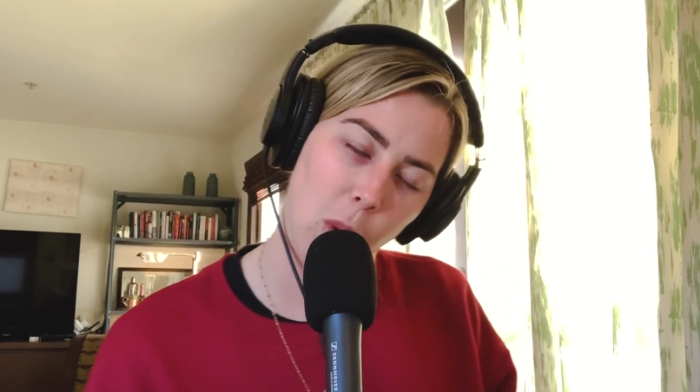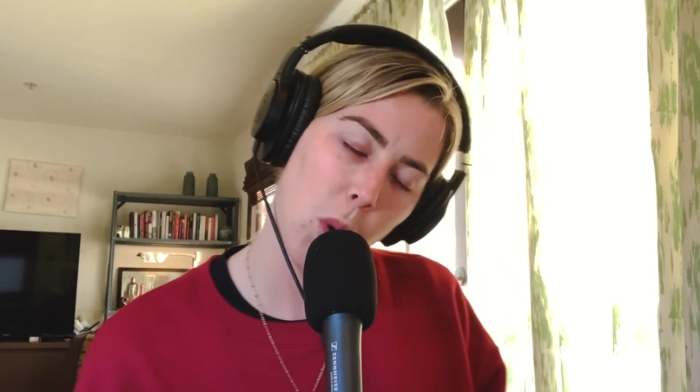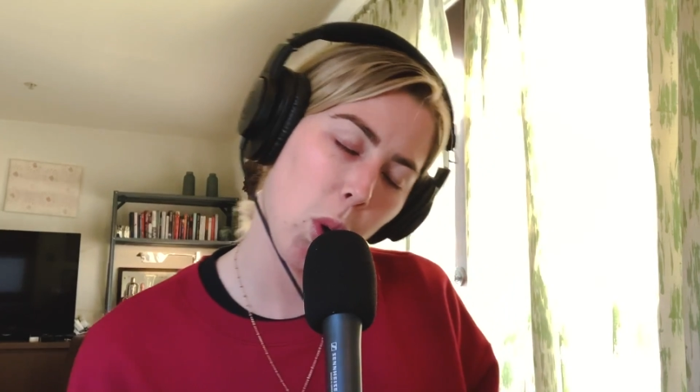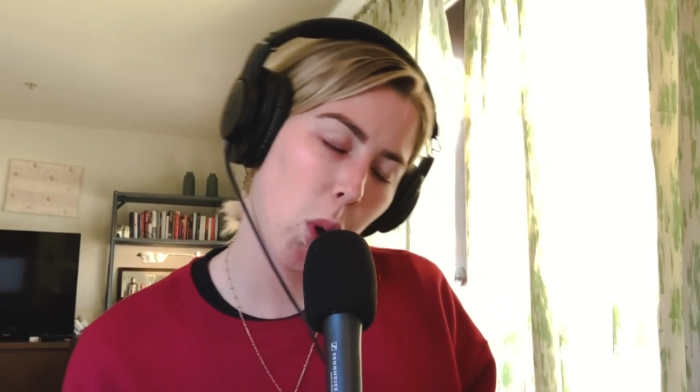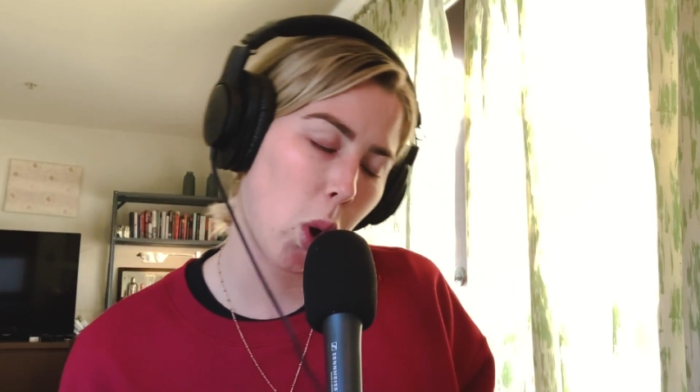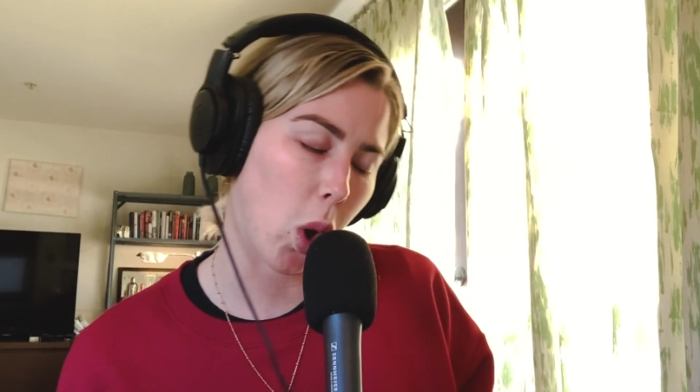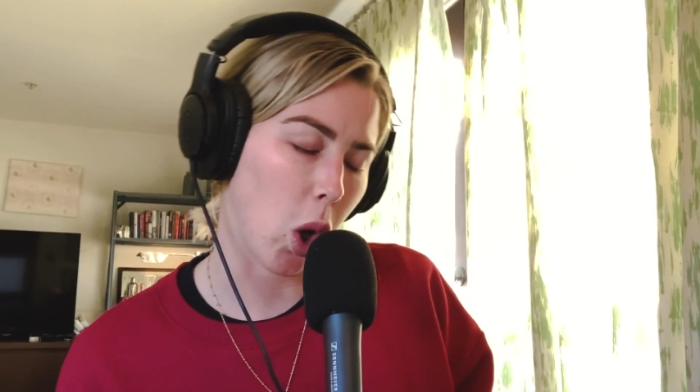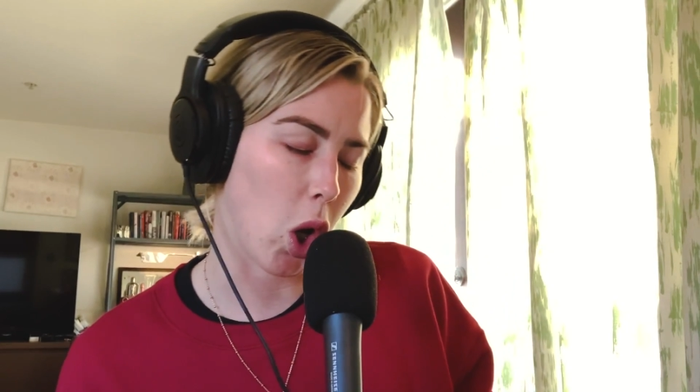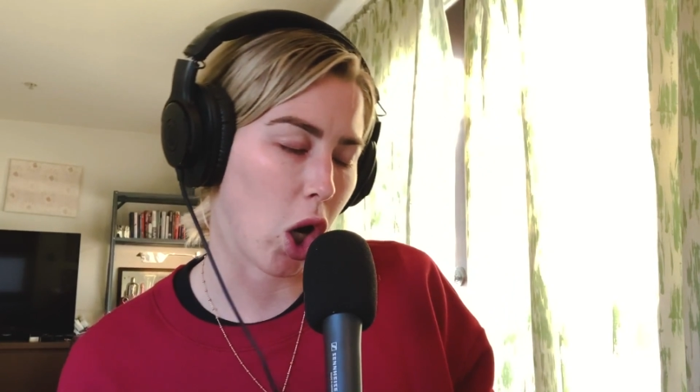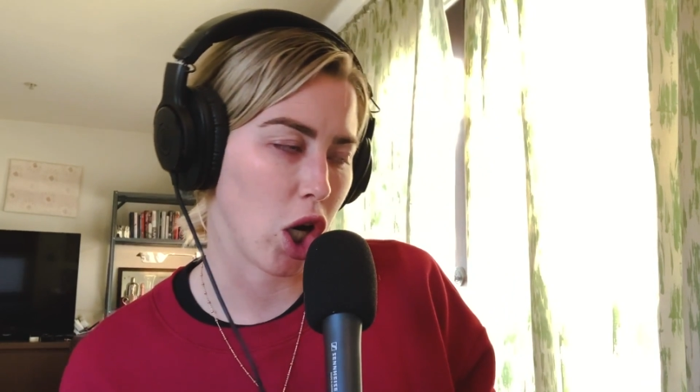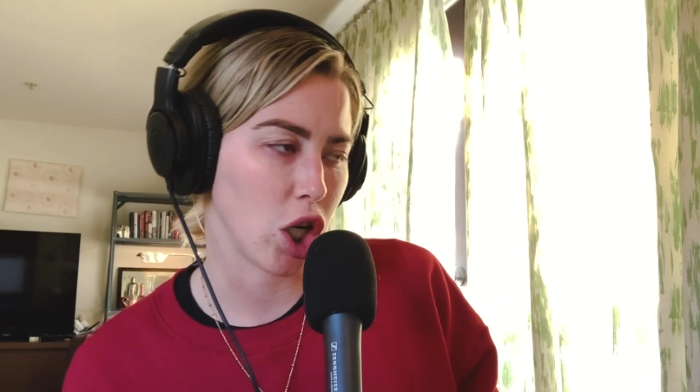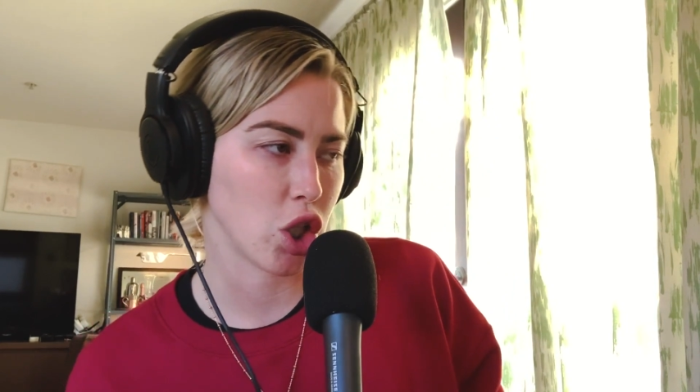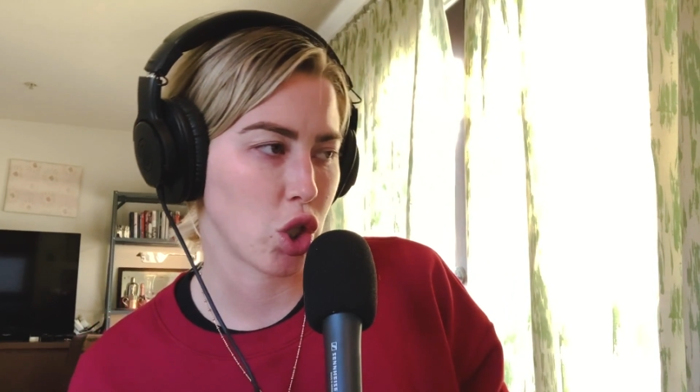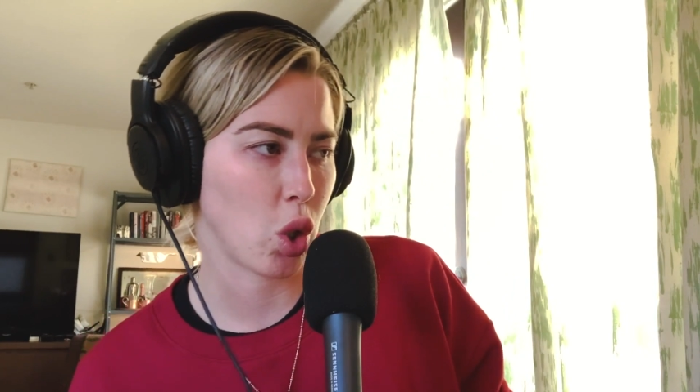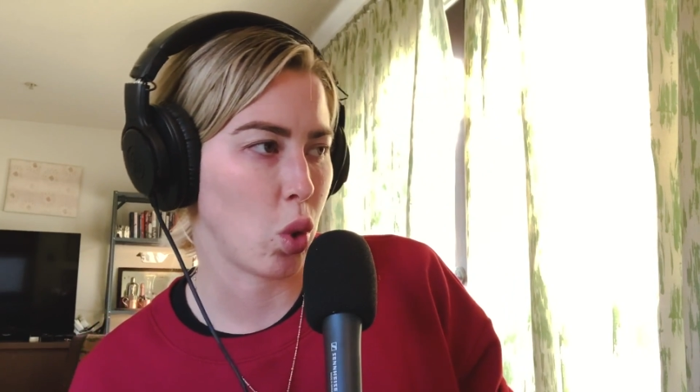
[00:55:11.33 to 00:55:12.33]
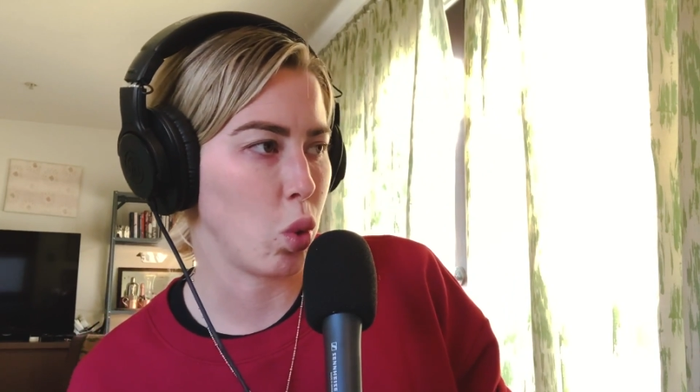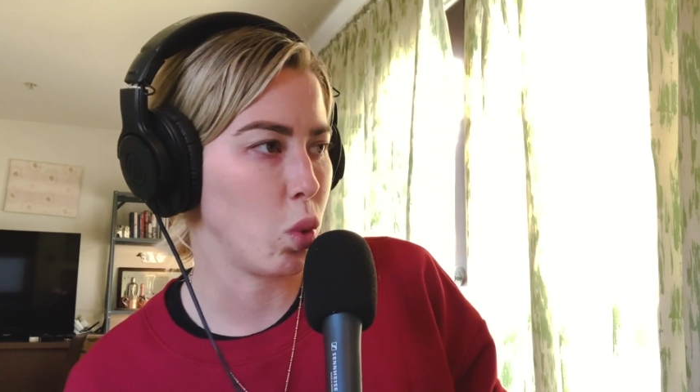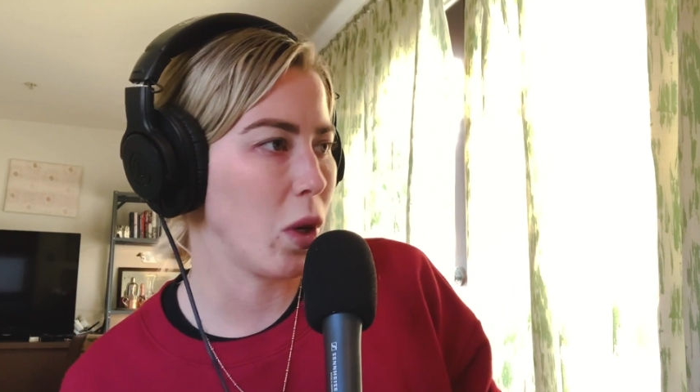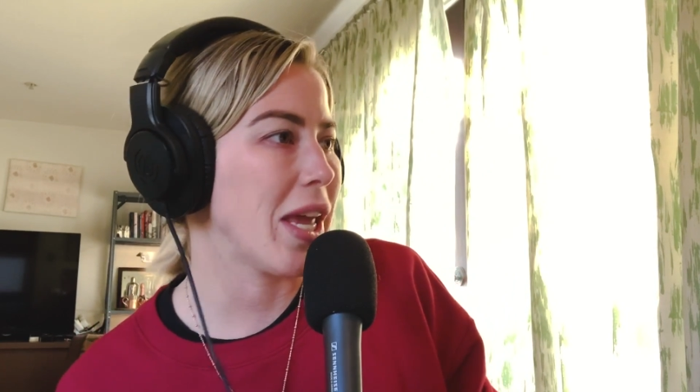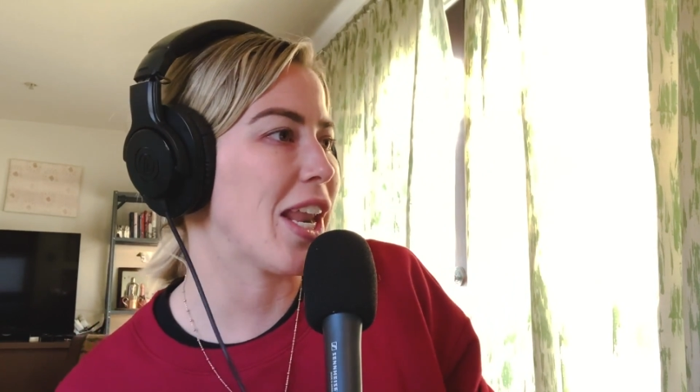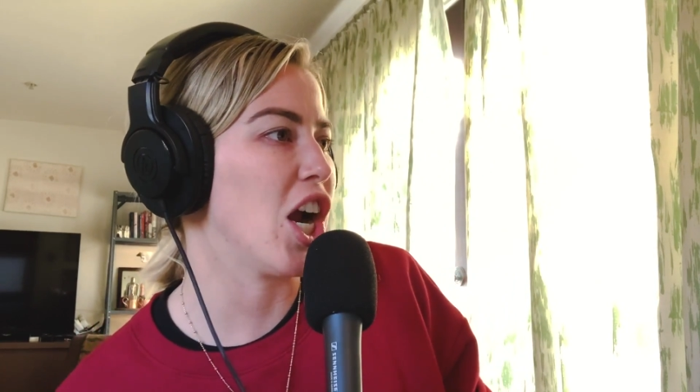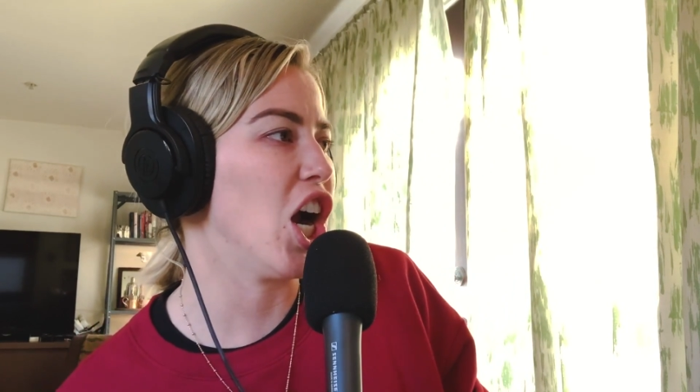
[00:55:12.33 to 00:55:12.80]
or
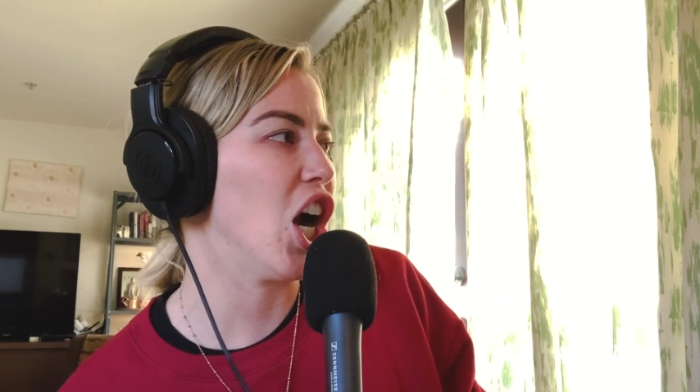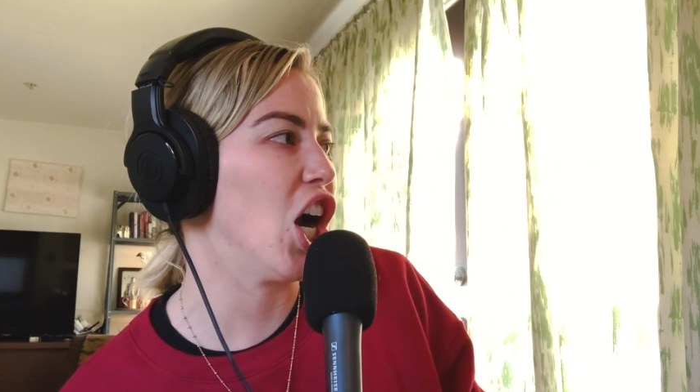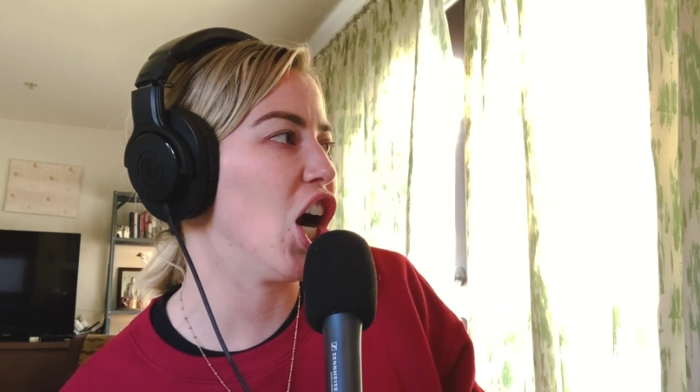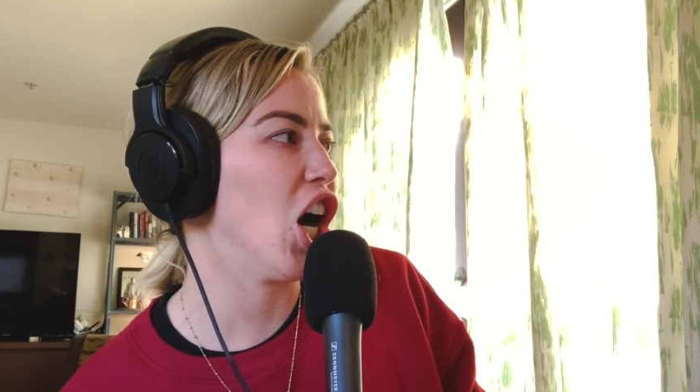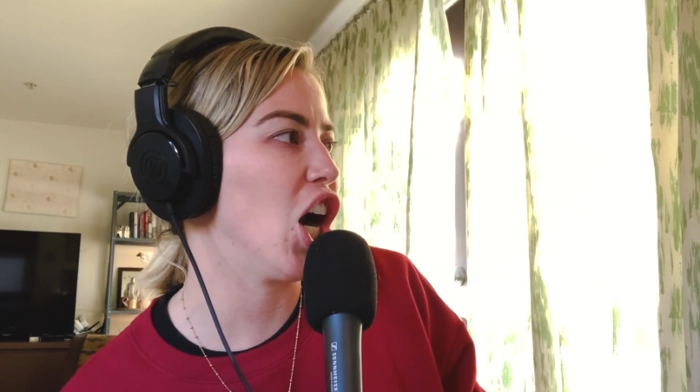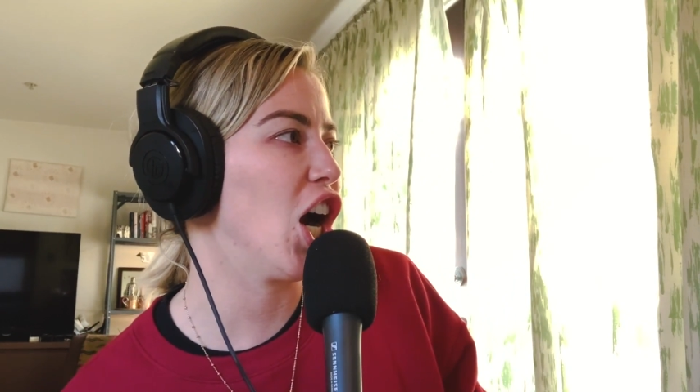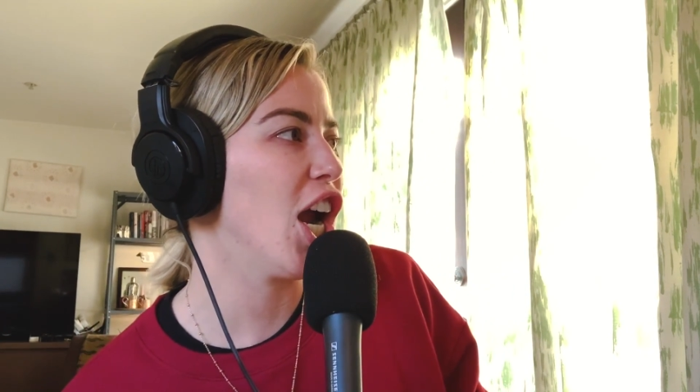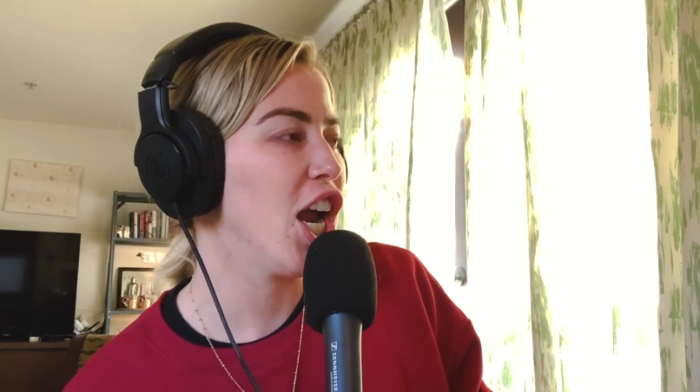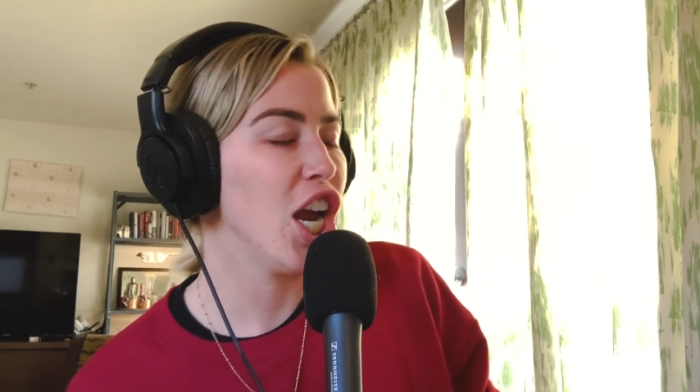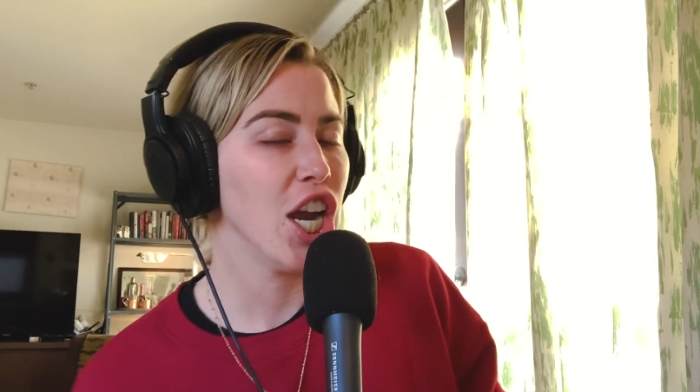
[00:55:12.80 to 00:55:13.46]
Twitter,